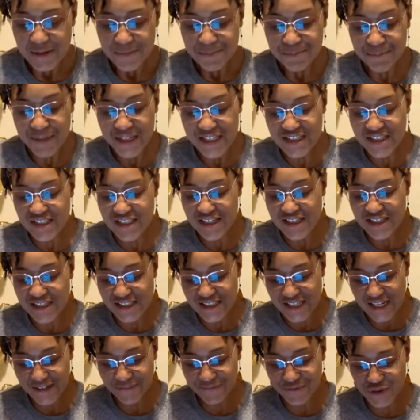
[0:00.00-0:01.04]
Meech says
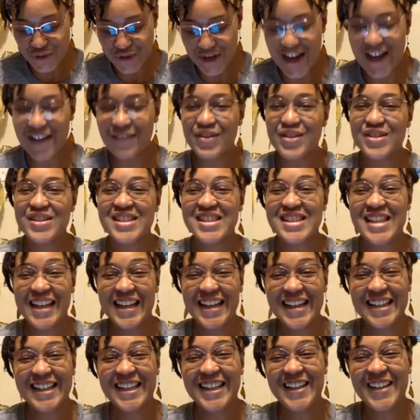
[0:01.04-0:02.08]
safe travels.
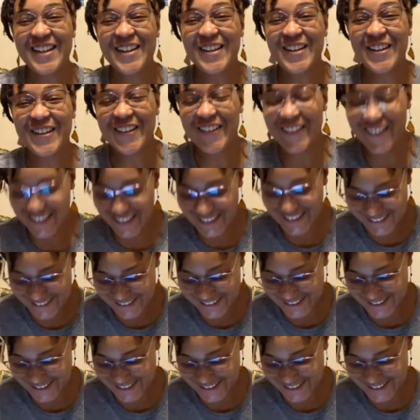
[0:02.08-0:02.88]
Thank you.